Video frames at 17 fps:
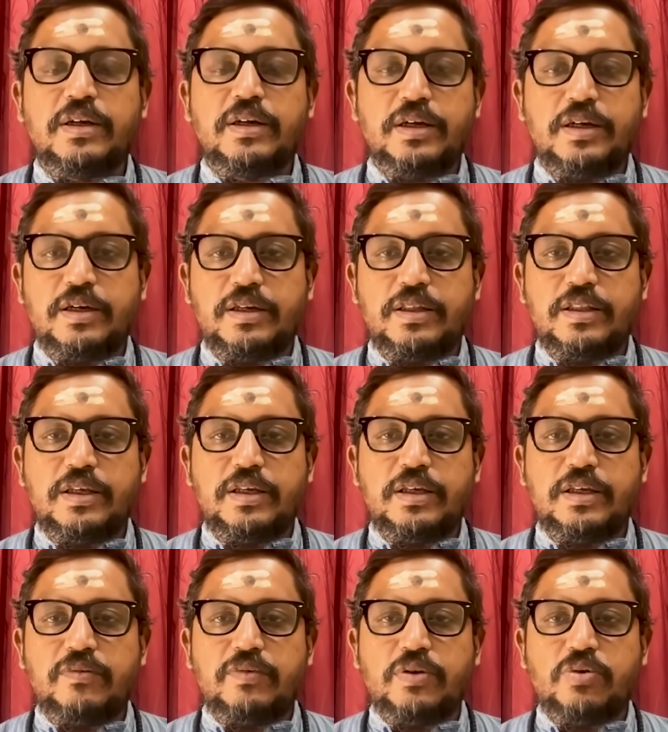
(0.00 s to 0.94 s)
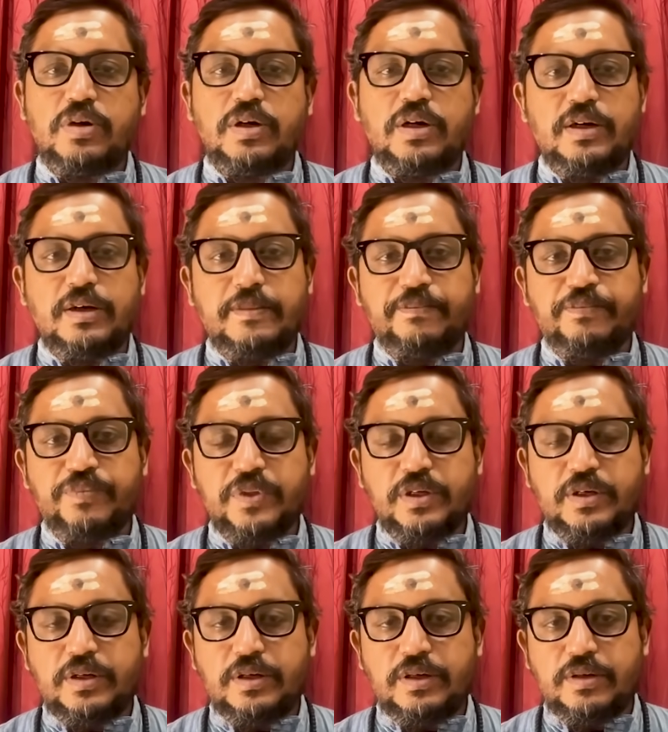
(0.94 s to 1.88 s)
The Vatuka,
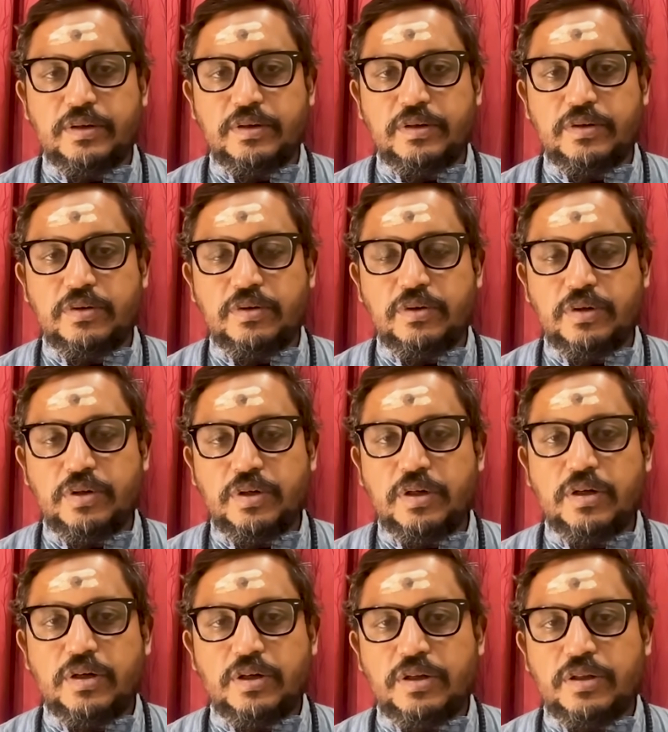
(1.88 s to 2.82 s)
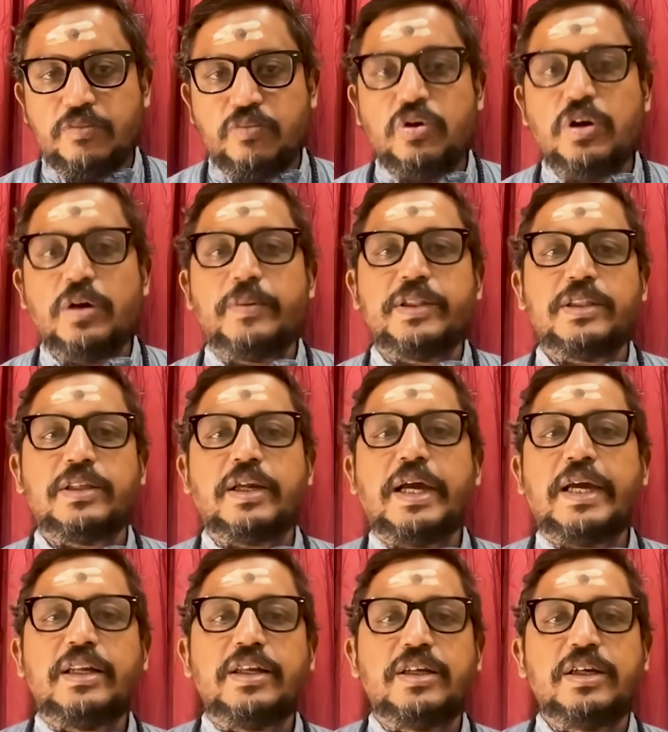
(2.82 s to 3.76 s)
Moola mantra.
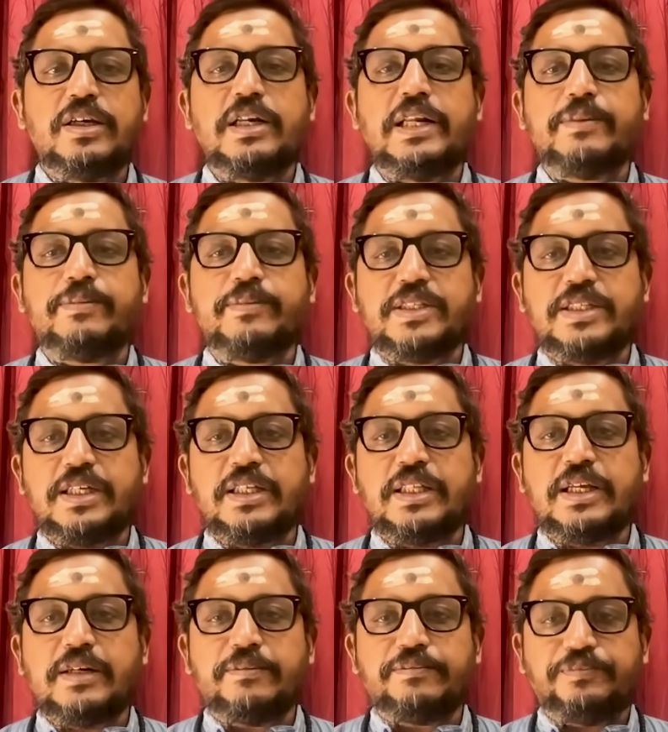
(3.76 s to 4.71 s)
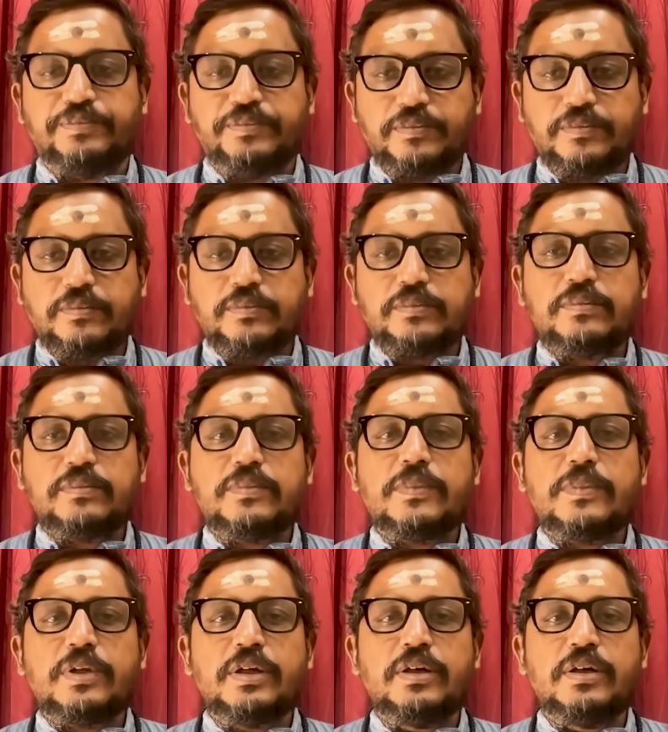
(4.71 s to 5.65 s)
And here, let me say that
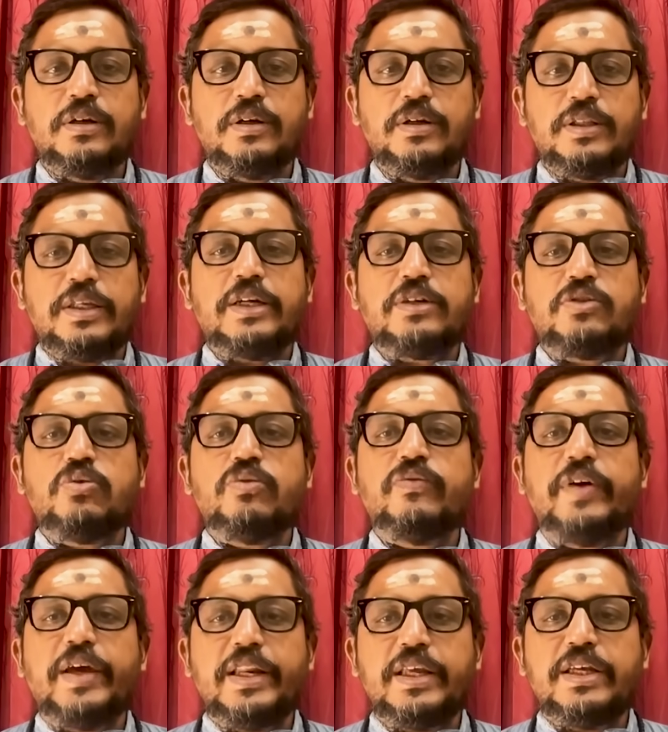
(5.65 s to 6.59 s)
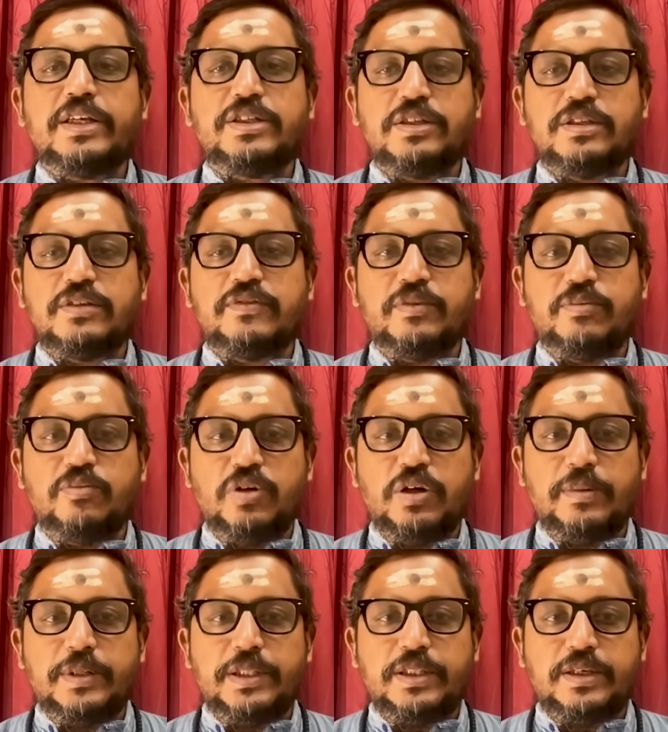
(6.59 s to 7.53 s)
there are two variations of the
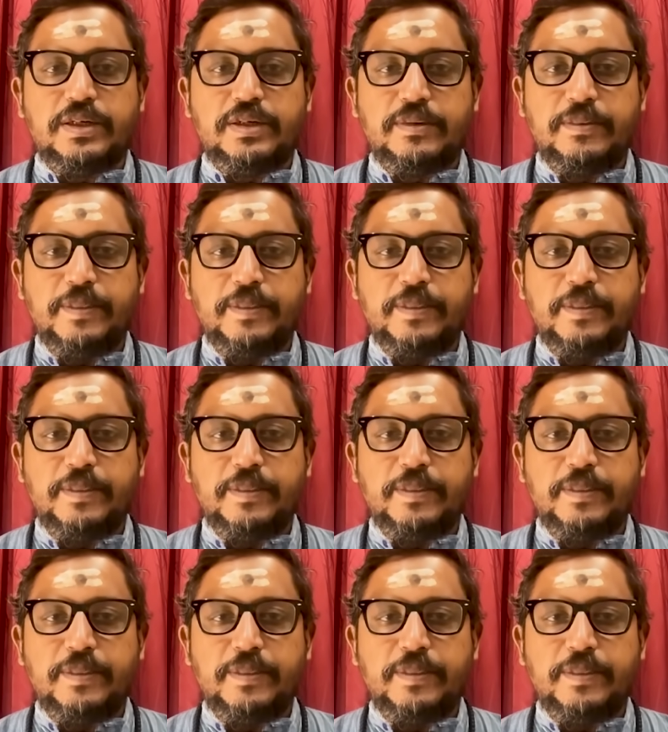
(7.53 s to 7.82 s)
Moola mantra.